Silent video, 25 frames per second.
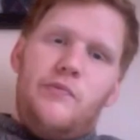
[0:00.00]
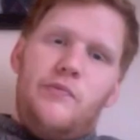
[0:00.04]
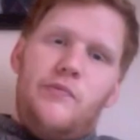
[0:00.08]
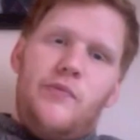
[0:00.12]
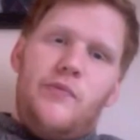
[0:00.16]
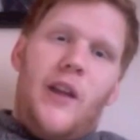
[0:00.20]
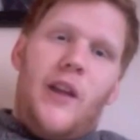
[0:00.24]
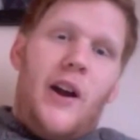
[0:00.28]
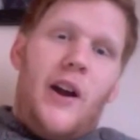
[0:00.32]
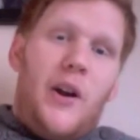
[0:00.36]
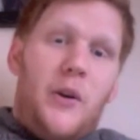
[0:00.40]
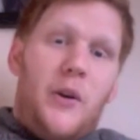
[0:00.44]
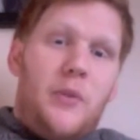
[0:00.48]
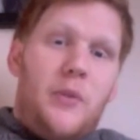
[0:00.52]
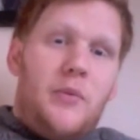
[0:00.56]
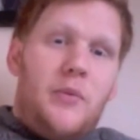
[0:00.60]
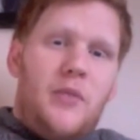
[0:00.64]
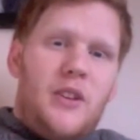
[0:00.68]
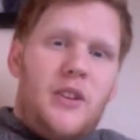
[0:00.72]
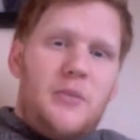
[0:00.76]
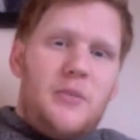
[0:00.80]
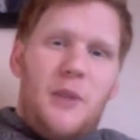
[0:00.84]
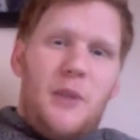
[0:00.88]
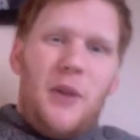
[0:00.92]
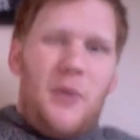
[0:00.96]
Now,
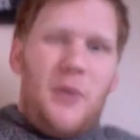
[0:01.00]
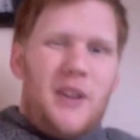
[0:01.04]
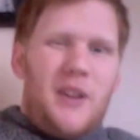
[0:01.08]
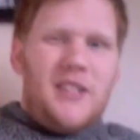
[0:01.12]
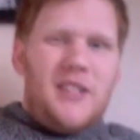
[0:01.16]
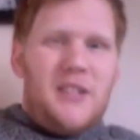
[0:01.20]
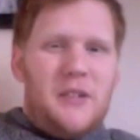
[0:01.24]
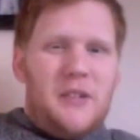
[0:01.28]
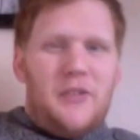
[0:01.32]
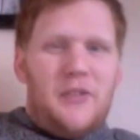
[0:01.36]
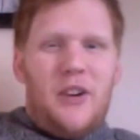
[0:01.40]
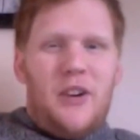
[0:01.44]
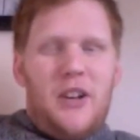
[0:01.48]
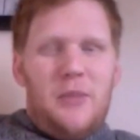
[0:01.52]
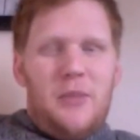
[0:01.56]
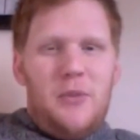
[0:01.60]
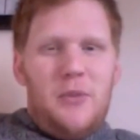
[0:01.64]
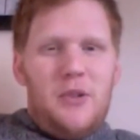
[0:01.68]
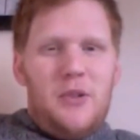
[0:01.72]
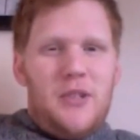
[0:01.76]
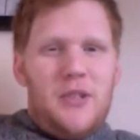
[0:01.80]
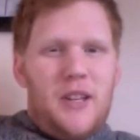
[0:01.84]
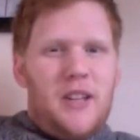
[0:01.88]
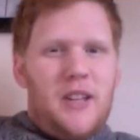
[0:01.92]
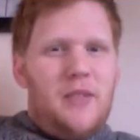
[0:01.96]
there's many ways of defining
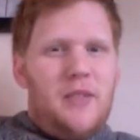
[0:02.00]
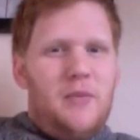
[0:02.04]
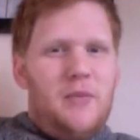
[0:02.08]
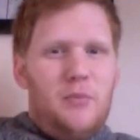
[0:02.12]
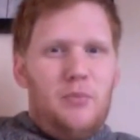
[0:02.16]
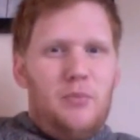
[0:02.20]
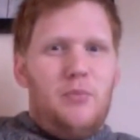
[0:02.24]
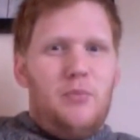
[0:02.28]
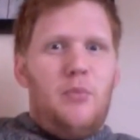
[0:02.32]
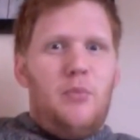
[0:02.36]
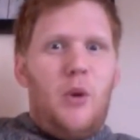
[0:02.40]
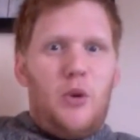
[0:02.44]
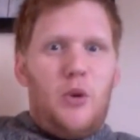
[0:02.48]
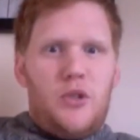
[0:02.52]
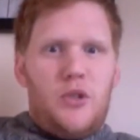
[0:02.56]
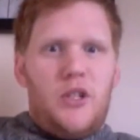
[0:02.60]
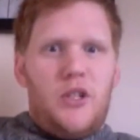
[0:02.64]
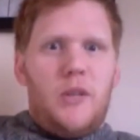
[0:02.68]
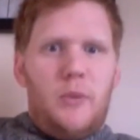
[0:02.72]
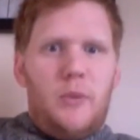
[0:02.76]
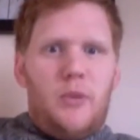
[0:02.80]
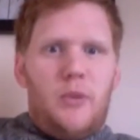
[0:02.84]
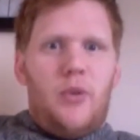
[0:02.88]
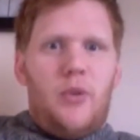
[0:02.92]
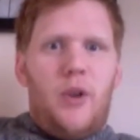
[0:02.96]
music and most
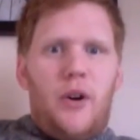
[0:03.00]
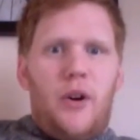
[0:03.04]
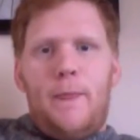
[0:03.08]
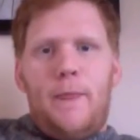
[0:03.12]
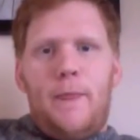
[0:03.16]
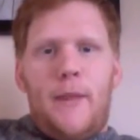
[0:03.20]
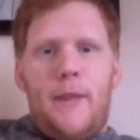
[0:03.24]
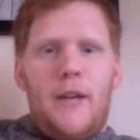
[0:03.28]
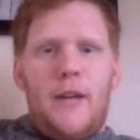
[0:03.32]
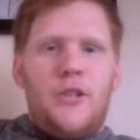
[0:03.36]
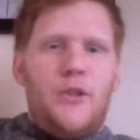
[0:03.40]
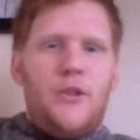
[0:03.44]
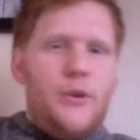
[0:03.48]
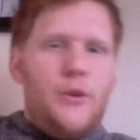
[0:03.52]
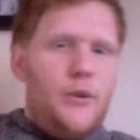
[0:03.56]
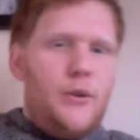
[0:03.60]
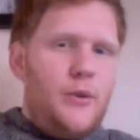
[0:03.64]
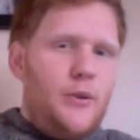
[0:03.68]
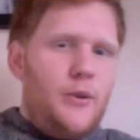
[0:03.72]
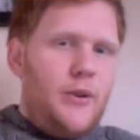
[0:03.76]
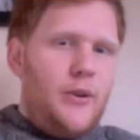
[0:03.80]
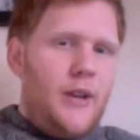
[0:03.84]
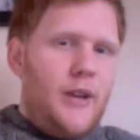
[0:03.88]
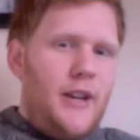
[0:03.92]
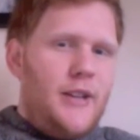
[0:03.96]
of them are wrong. The
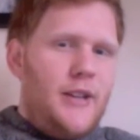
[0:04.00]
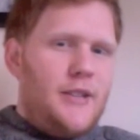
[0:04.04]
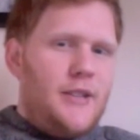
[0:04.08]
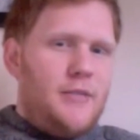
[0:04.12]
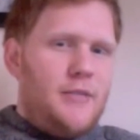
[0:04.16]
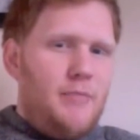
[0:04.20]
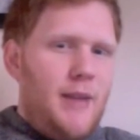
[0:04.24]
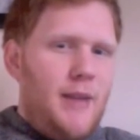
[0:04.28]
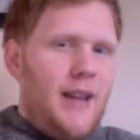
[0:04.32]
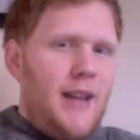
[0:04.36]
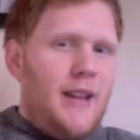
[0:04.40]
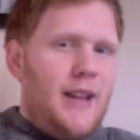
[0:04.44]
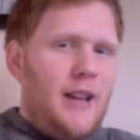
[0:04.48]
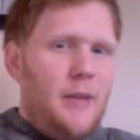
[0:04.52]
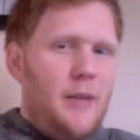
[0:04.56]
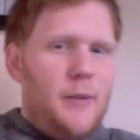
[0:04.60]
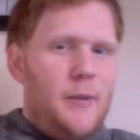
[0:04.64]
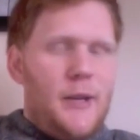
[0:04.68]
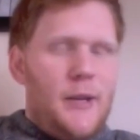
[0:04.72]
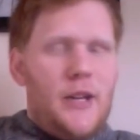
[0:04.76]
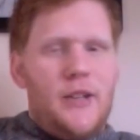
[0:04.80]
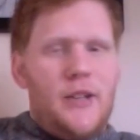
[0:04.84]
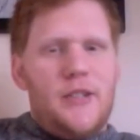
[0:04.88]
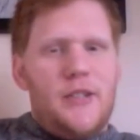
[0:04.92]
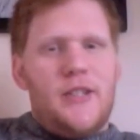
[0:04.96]
issue is mainly
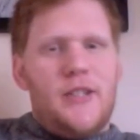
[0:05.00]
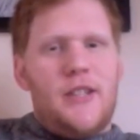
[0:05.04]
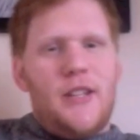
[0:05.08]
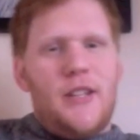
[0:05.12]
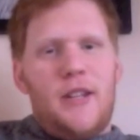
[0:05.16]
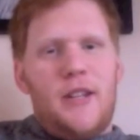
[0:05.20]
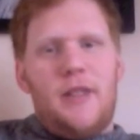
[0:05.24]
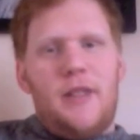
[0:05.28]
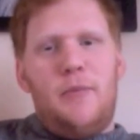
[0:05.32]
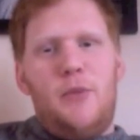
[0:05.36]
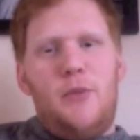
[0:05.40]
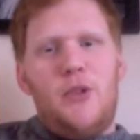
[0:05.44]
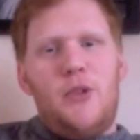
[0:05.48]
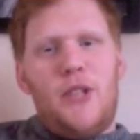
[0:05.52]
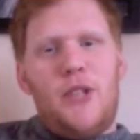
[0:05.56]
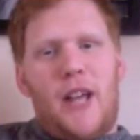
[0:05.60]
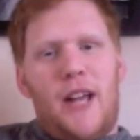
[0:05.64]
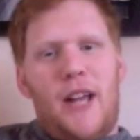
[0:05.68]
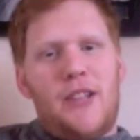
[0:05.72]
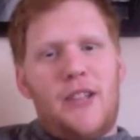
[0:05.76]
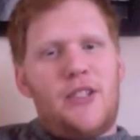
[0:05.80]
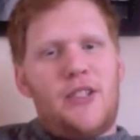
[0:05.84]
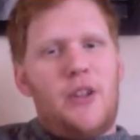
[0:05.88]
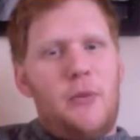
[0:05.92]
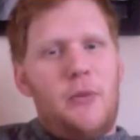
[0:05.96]
because that music
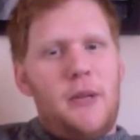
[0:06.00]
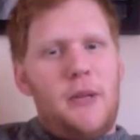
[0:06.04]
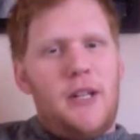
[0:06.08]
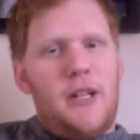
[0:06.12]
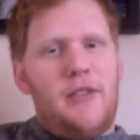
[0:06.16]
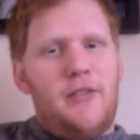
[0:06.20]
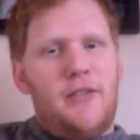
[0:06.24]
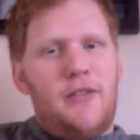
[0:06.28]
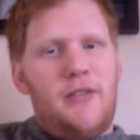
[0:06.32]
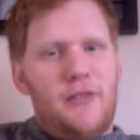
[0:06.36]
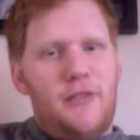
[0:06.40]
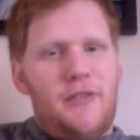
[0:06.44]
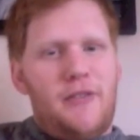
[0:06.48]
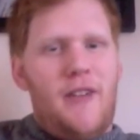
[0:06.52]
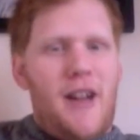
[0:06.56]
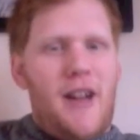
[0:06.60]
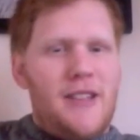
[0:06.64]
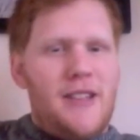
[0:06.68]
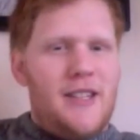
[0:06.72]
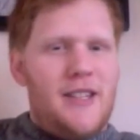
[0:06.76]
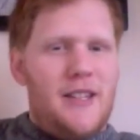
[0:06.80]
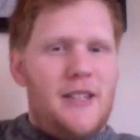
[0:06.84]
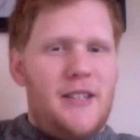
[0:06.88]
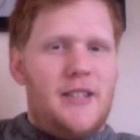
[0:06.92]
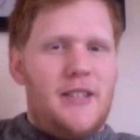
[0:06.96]
has so many different
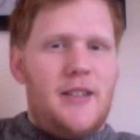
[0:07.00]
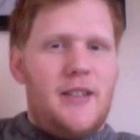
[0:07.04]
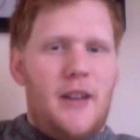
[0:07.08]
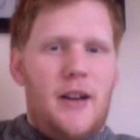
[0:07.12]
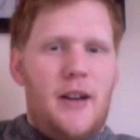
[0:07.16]
facets.